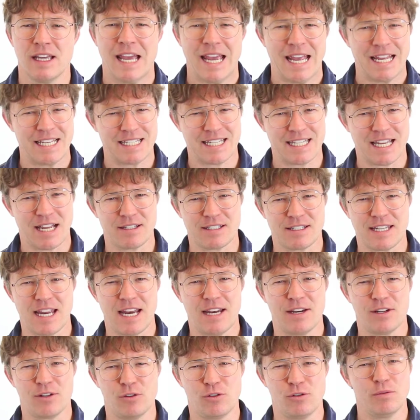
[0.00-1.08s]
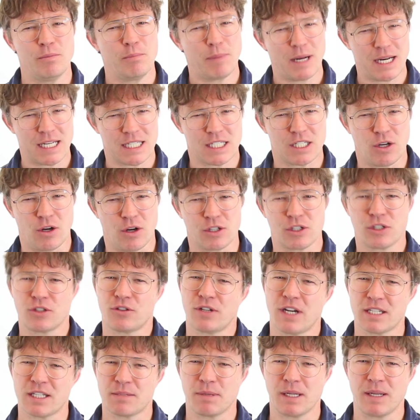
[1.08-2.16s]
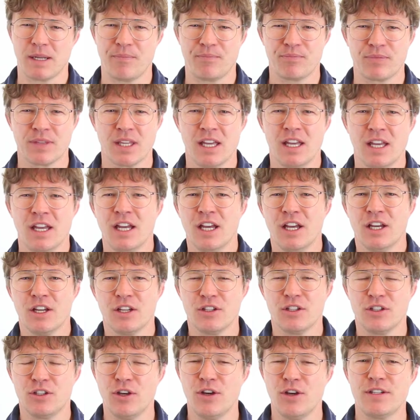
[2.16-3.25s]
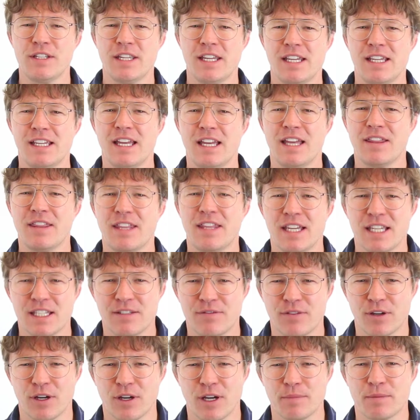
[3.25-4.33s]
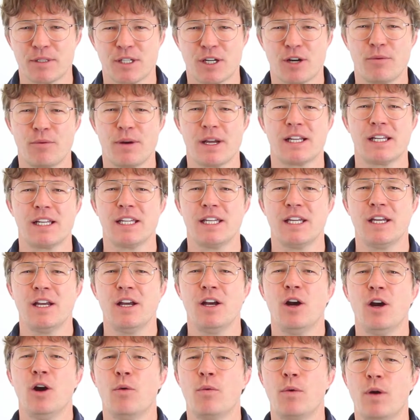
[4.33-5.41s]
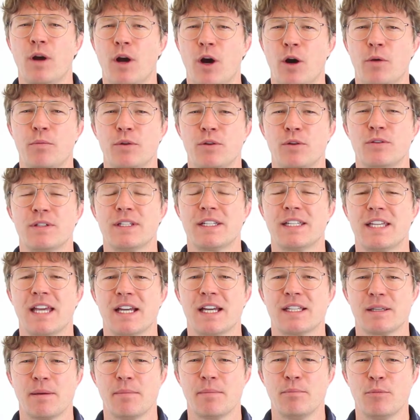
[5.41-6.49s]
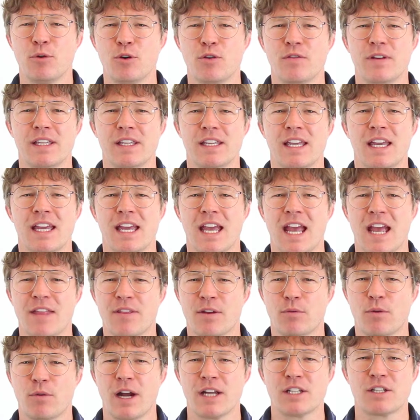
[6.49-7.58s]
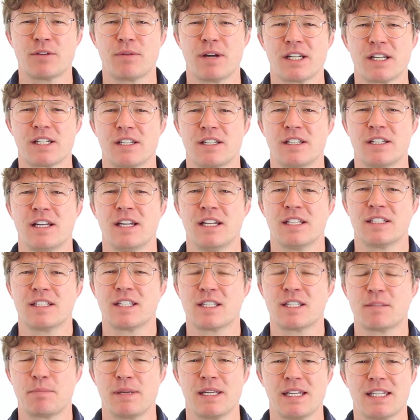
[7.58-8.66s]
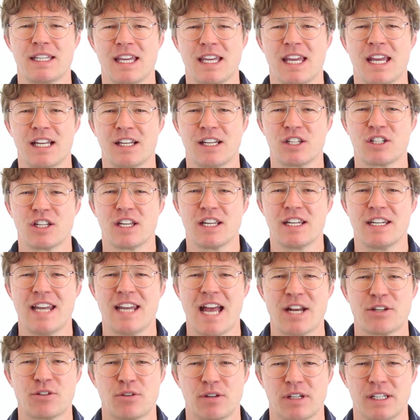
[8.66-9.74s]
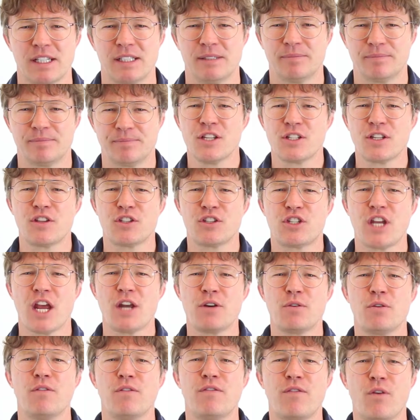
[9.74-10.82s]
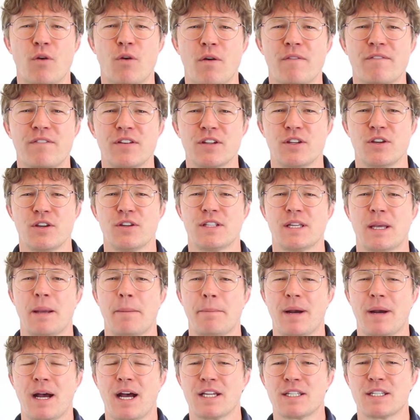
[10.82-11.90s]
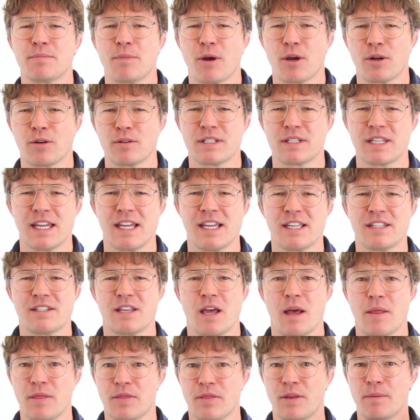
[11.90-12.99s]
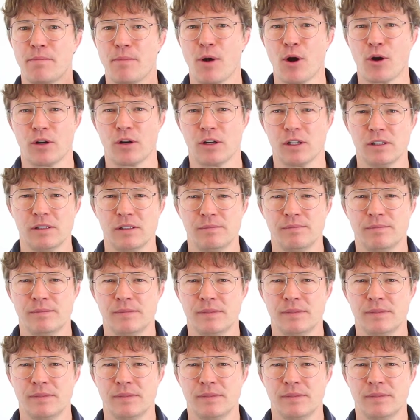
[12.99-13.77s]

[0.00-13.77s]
It sounds technical, but it's not, trust me. Using these verbs correctly will help you to get moving in the right direction to speak English naturally. So the general form for using past modals is the modal